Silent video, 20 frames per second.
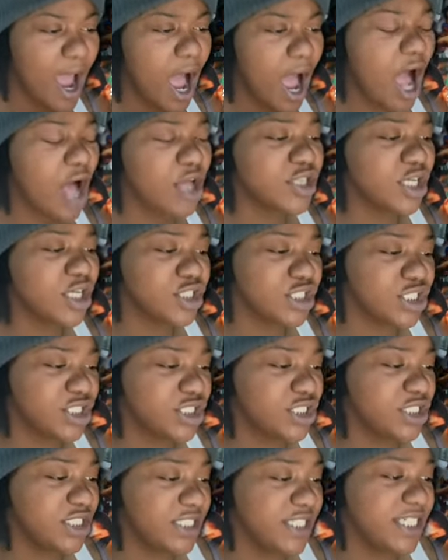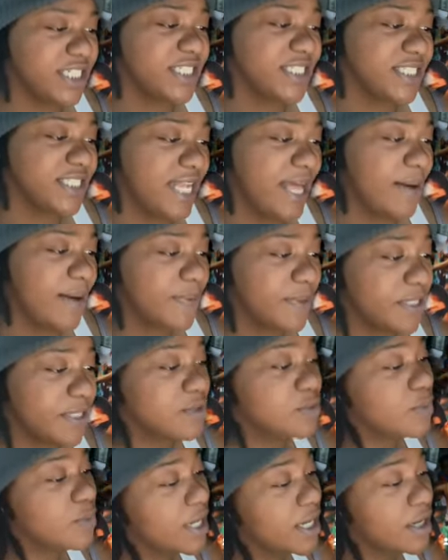although Suge did slap his
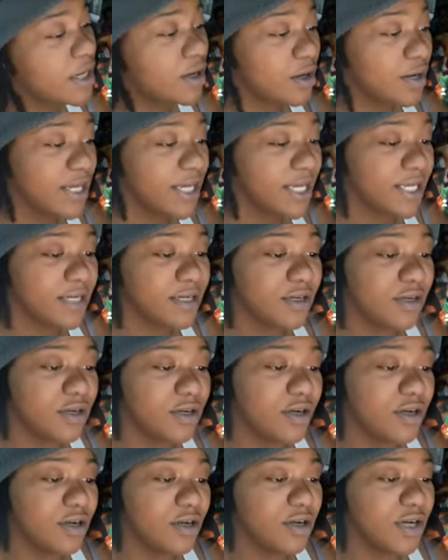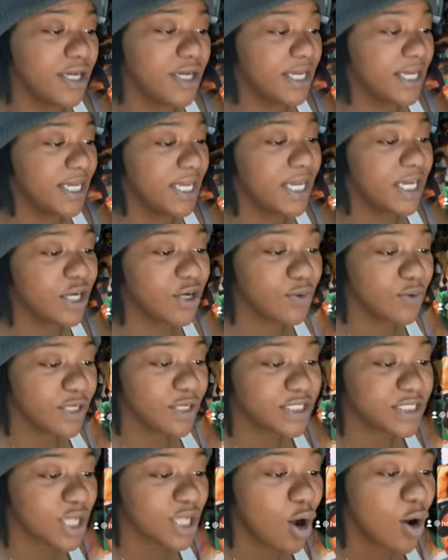way up in the, um, in
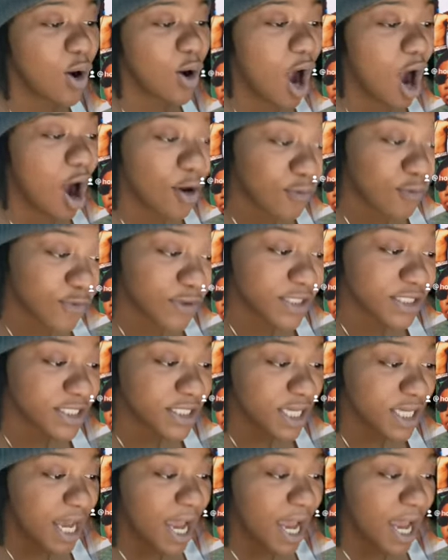Chris on office.